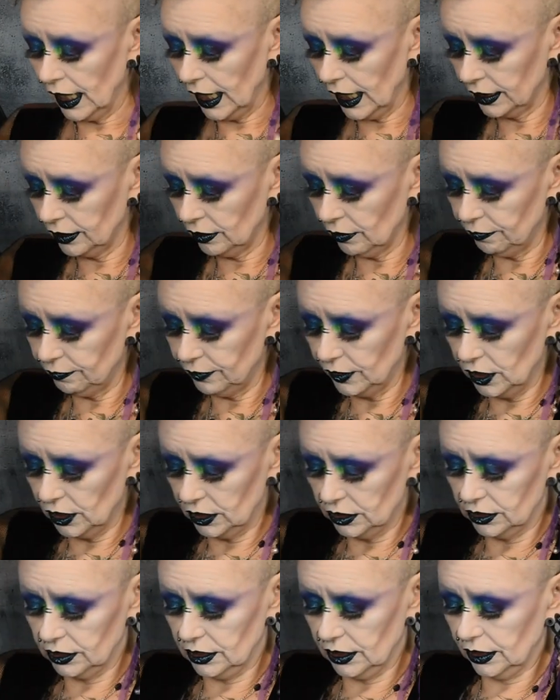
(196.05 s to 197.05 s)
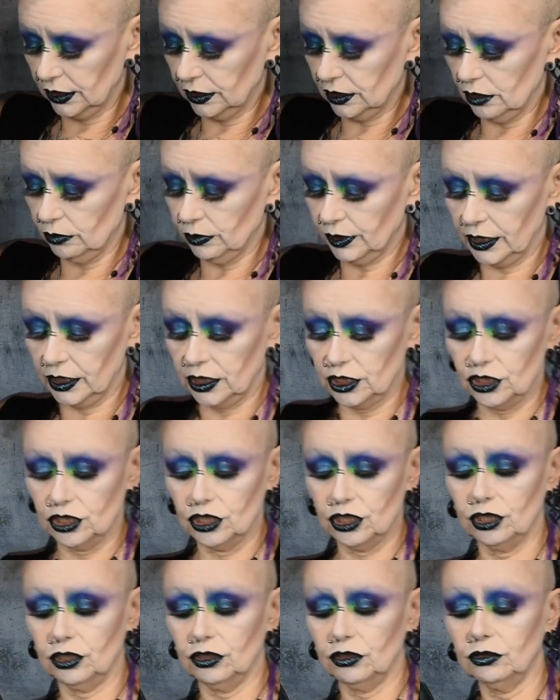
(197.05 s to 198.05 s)
And the first thing that we're going to
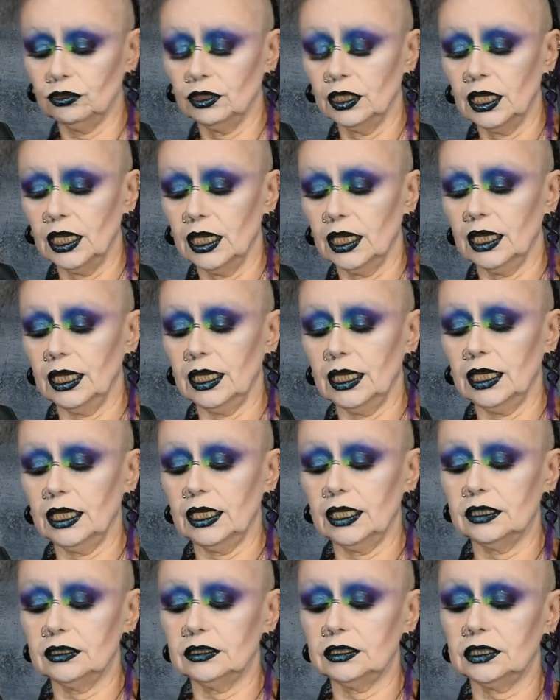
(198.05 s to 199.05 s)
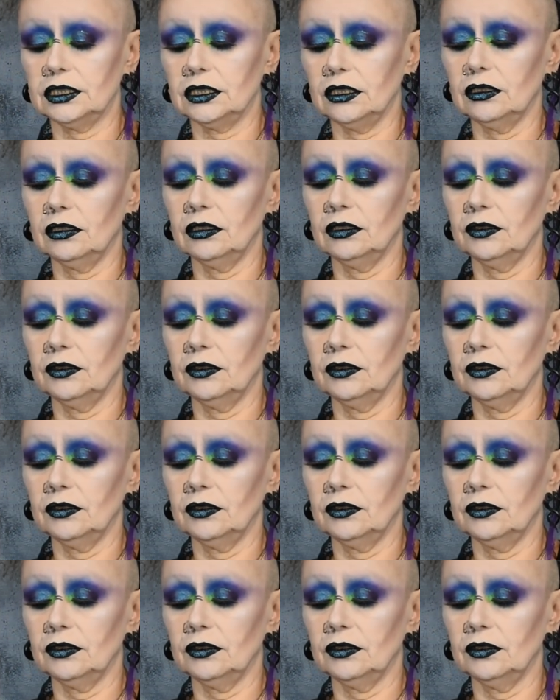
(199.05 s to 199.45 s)
do is